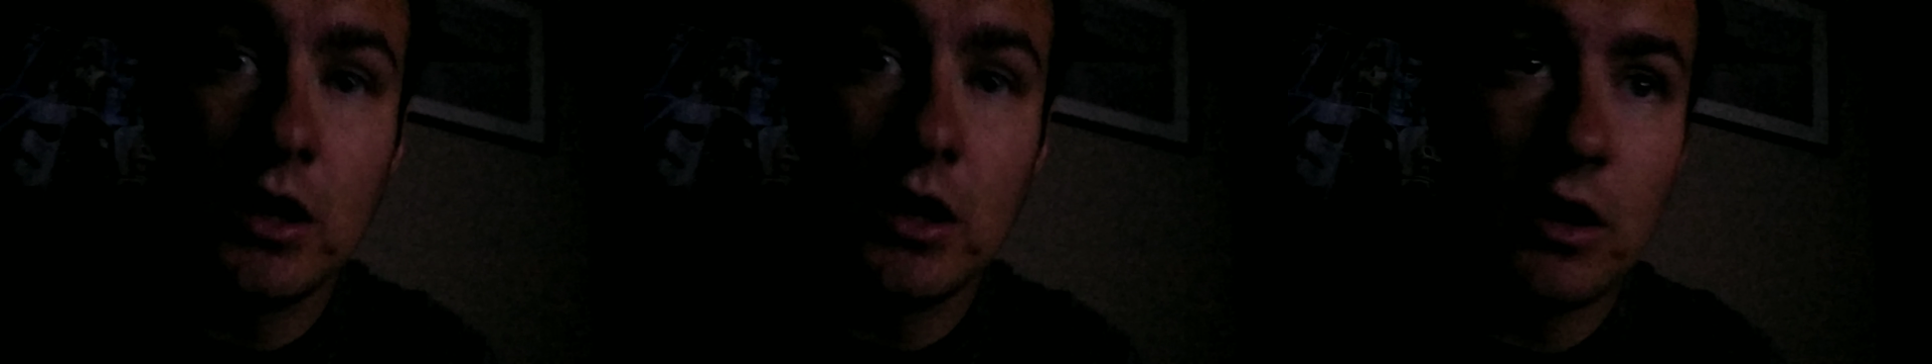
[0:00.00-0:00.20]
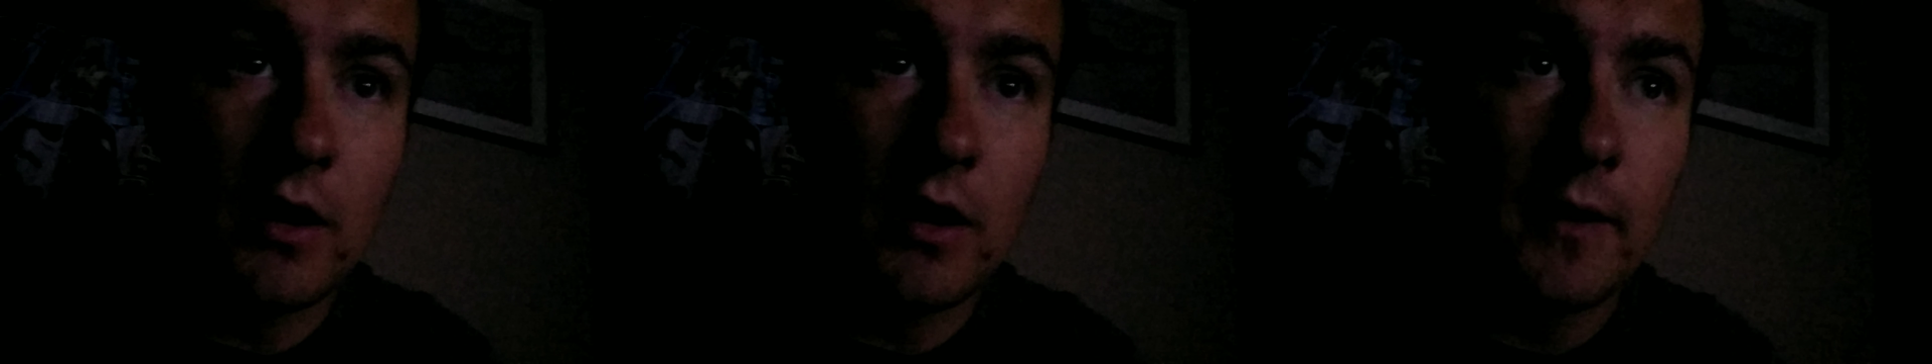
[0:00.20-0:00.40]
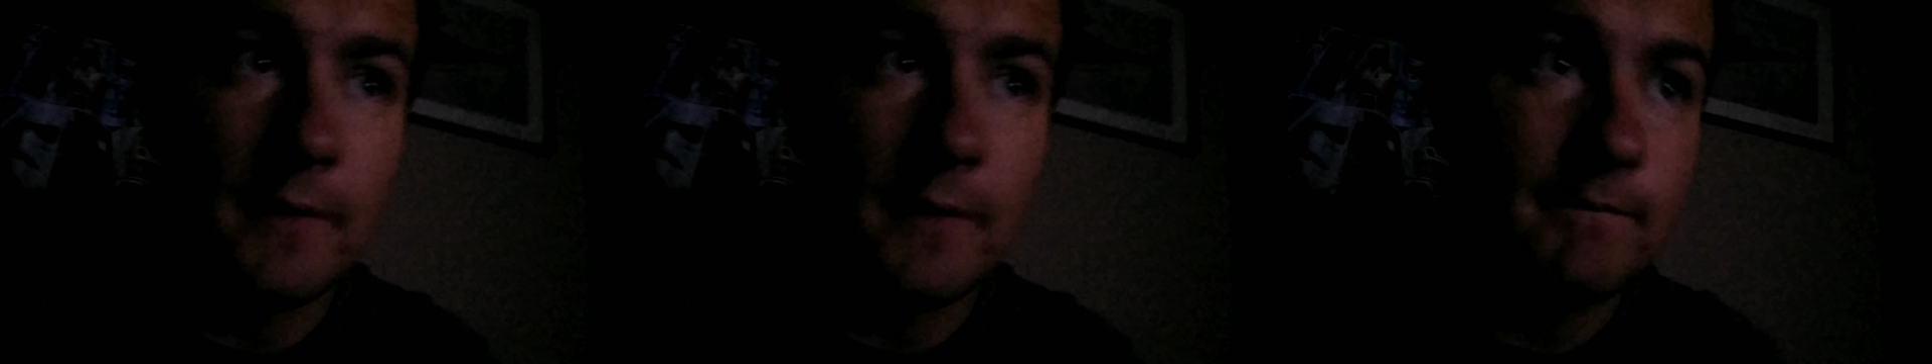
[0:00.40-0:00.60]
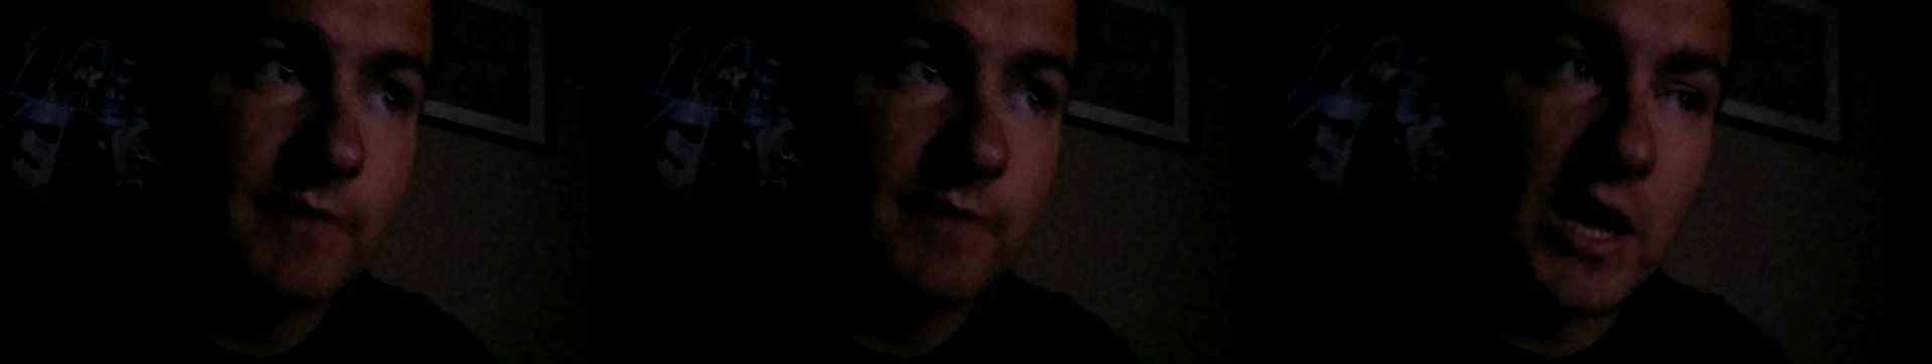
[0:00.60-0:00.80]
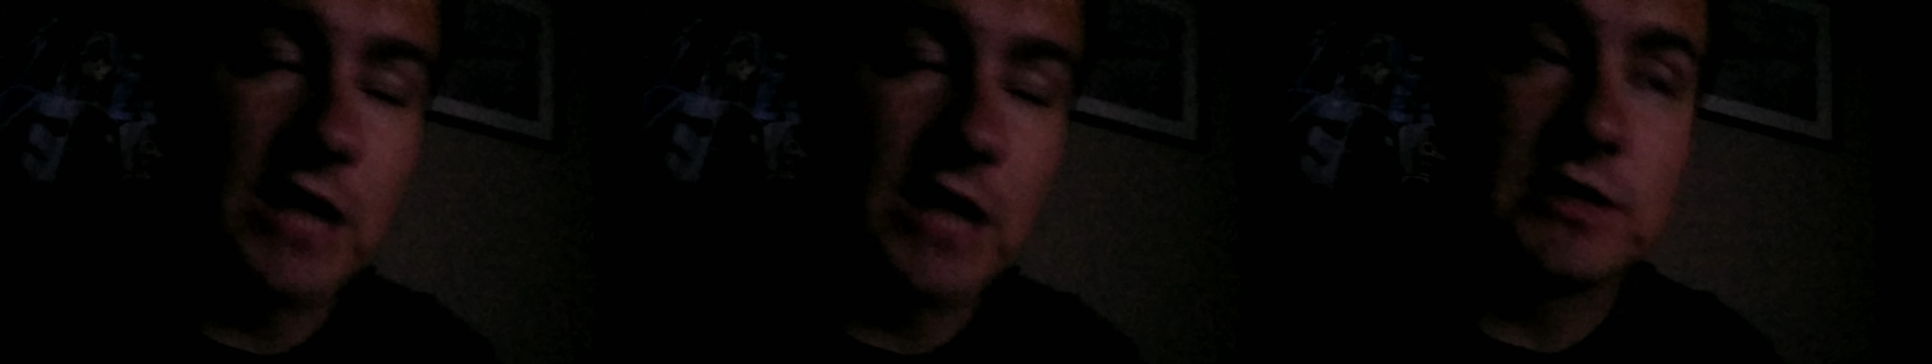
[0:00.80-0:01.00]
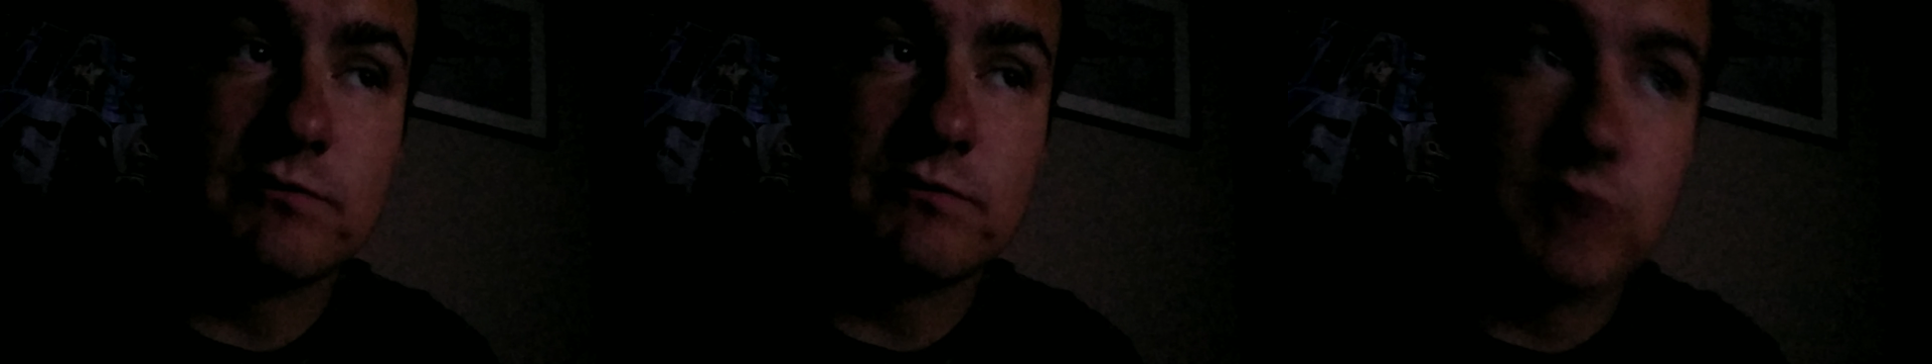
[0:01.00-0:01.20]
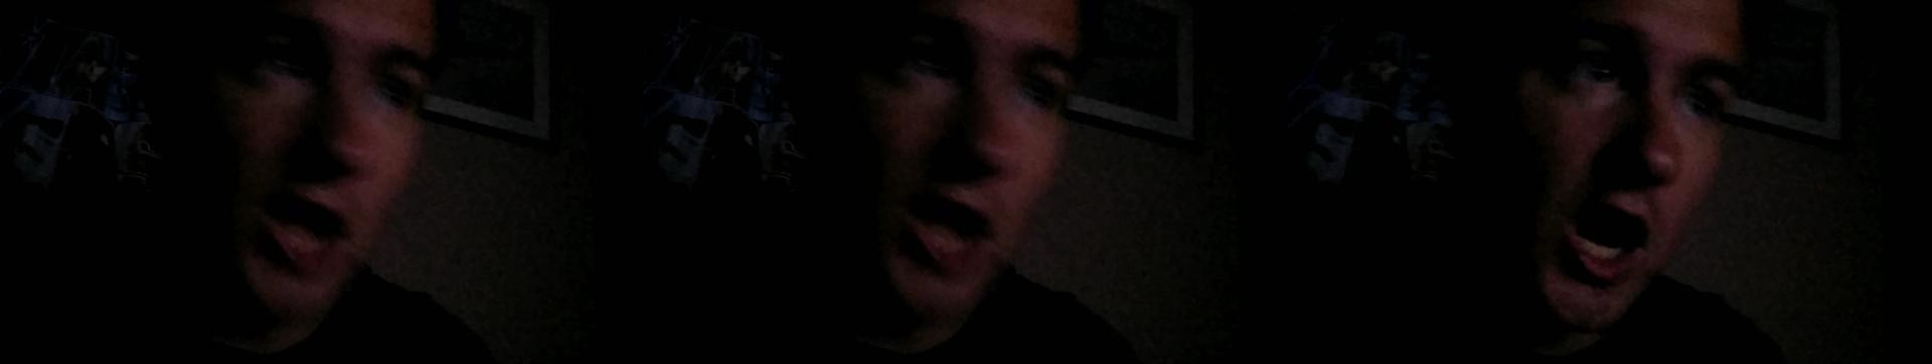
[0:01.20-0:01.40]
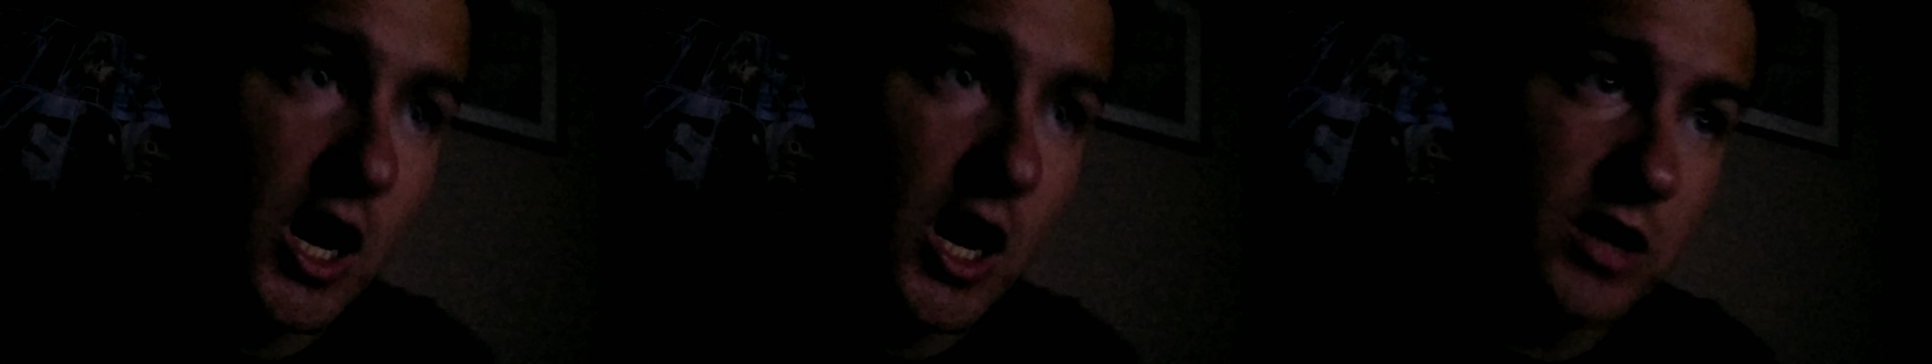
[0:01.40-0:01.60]
um, next
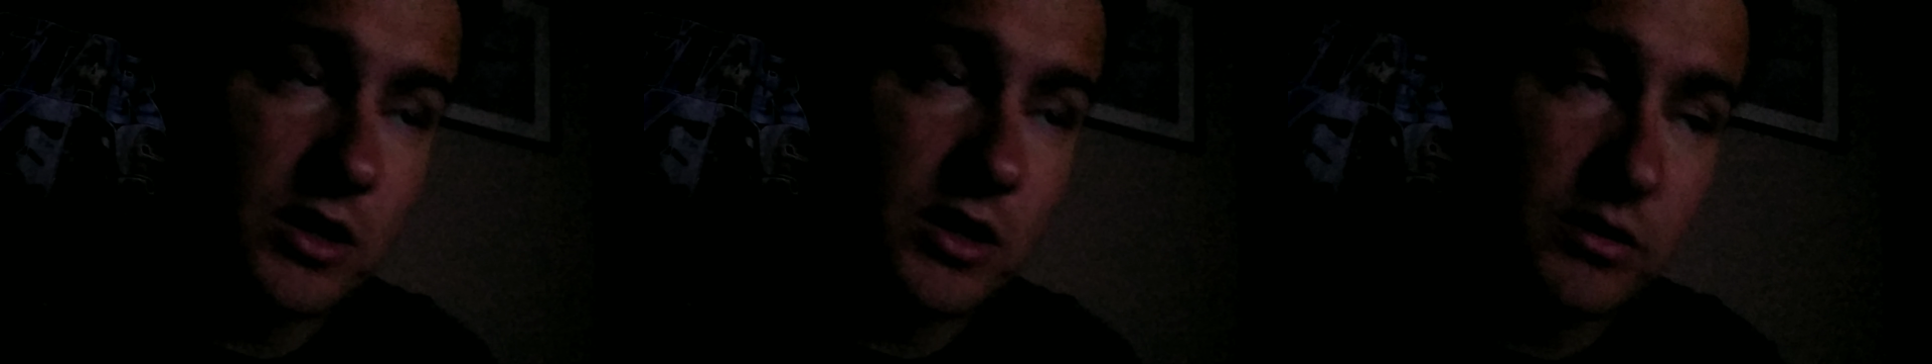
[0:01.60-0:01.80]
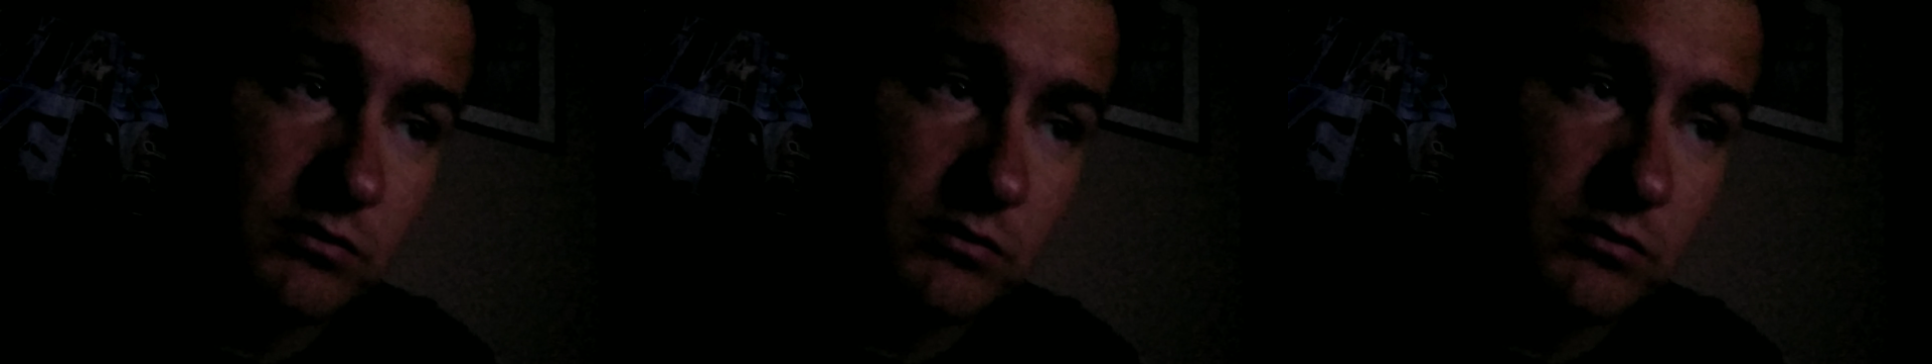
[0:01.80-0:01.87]
blog,